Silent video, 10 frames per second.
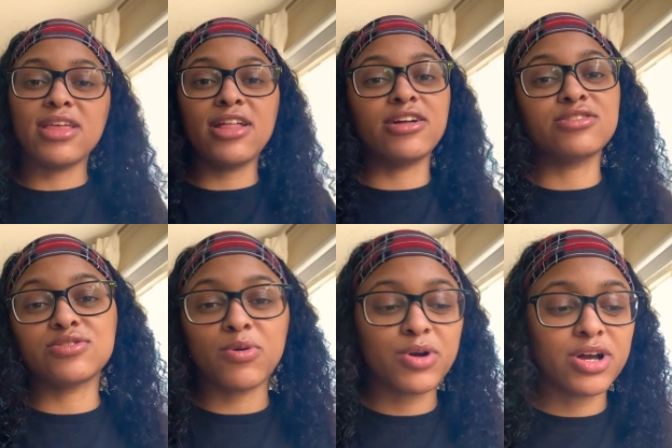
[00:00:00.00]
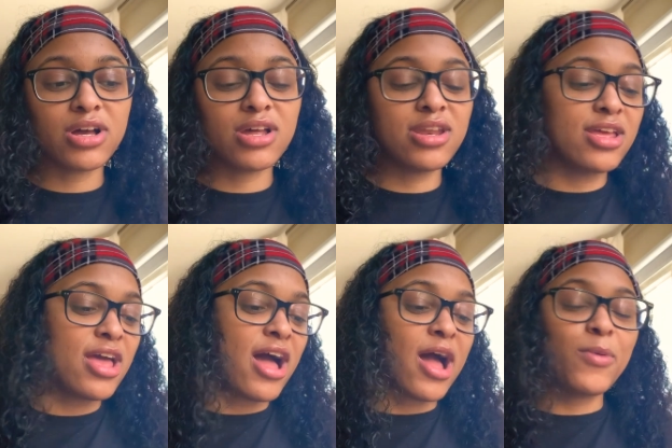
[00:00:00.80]
they look so good.
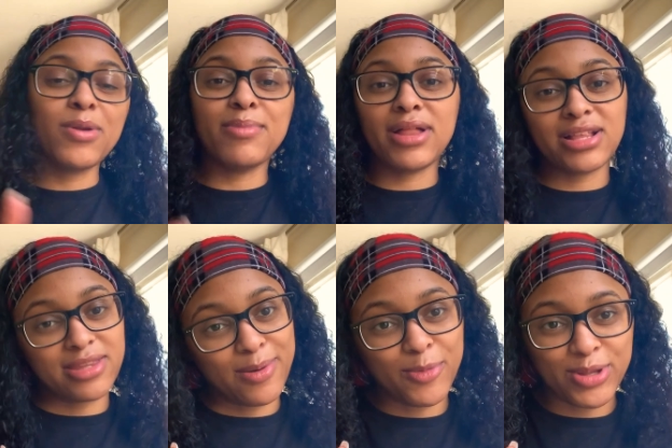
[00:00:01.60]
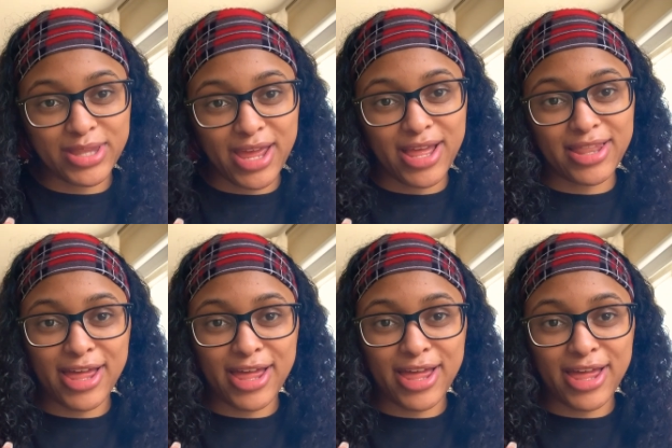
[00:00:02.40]
I want to be like them one day.